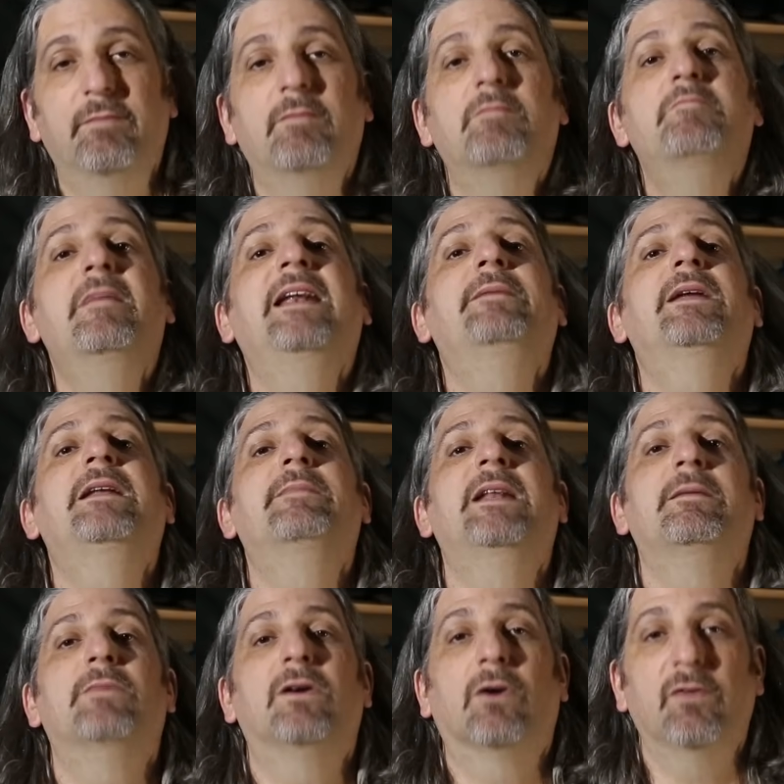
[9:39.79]
Many, many,
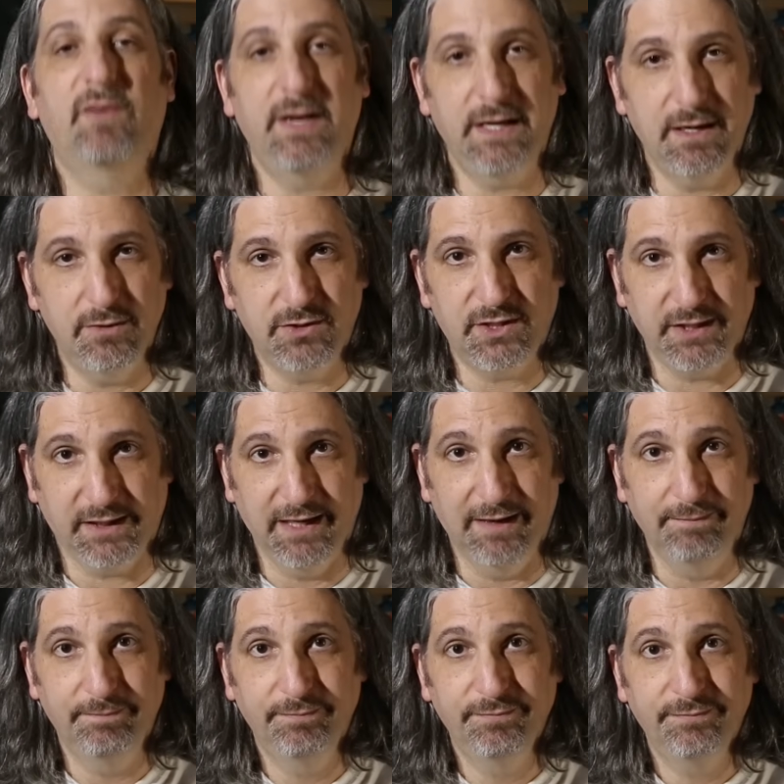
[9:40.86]
many more videos to
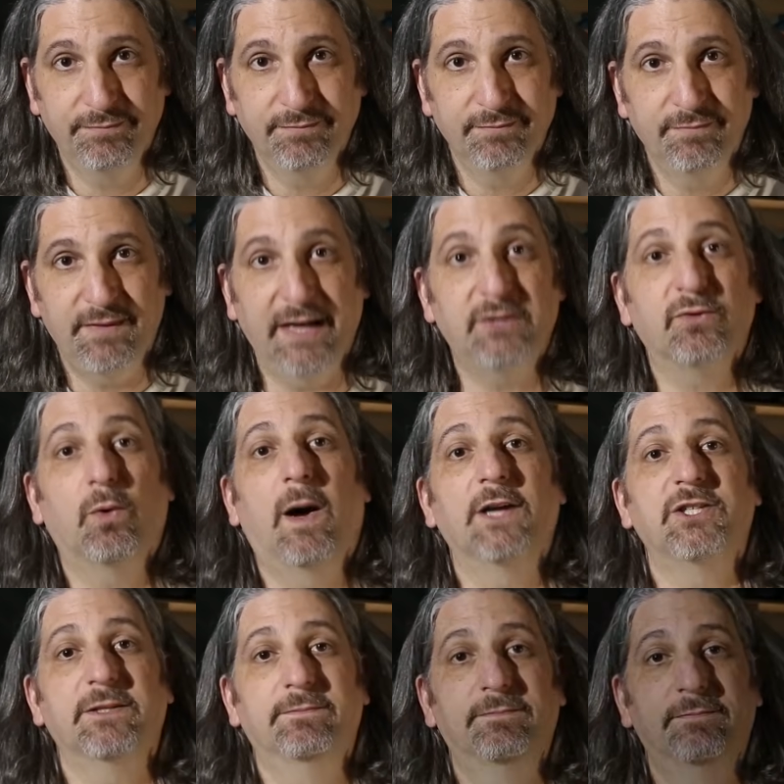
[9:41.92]
come. Thanks for
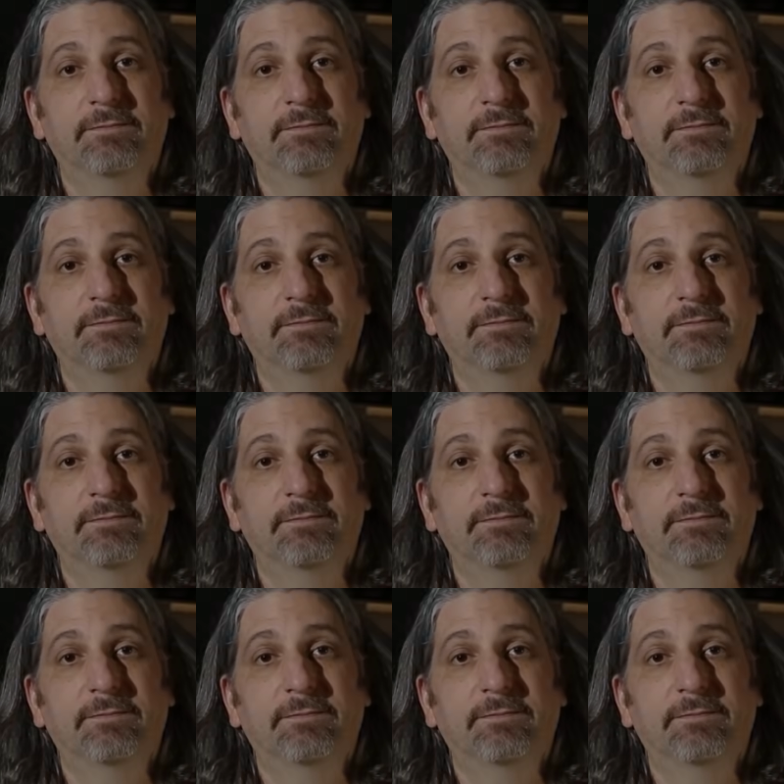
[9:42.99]
watching.